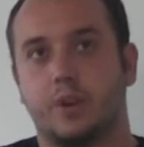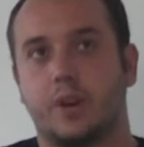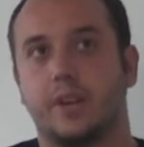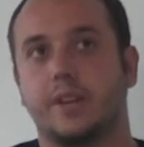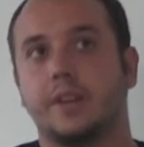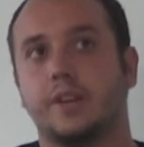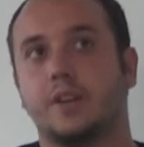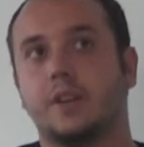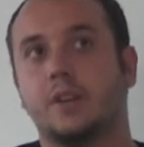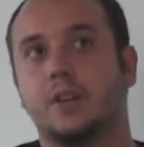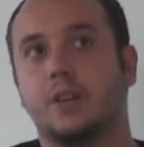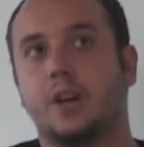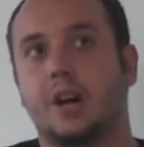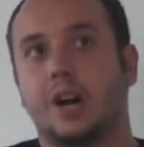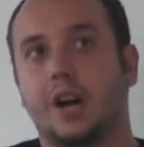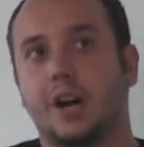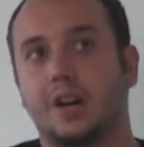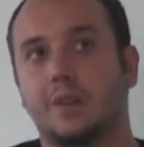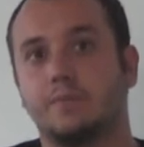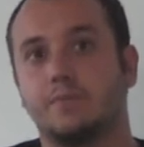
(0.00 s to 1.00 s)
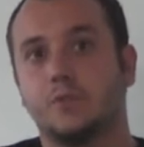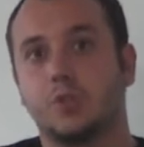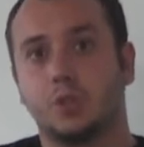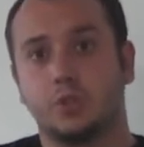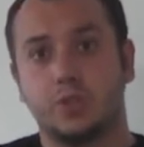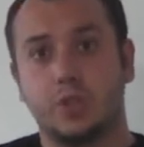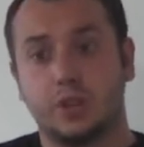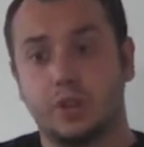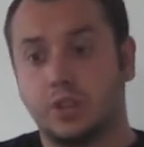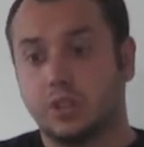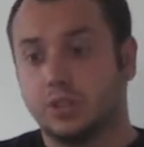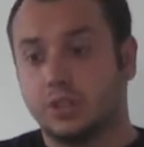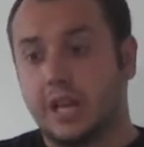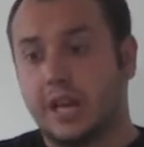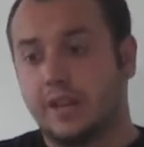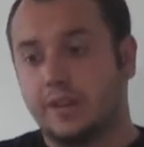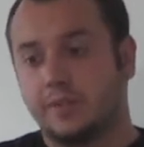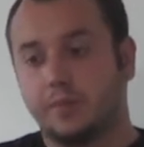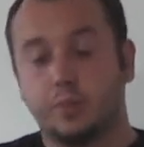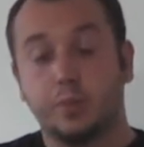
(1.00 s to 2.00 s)
Right. Um, so there are a
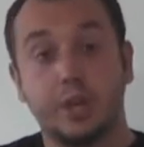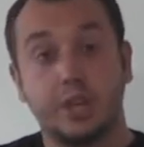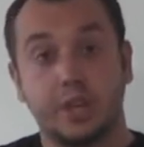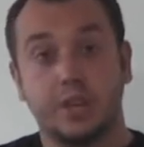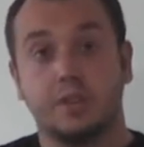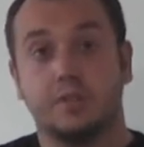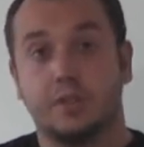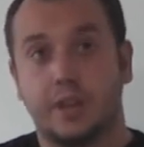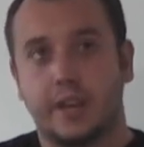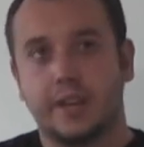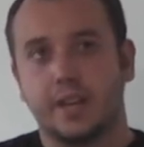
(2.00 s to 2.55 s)
lot, we can,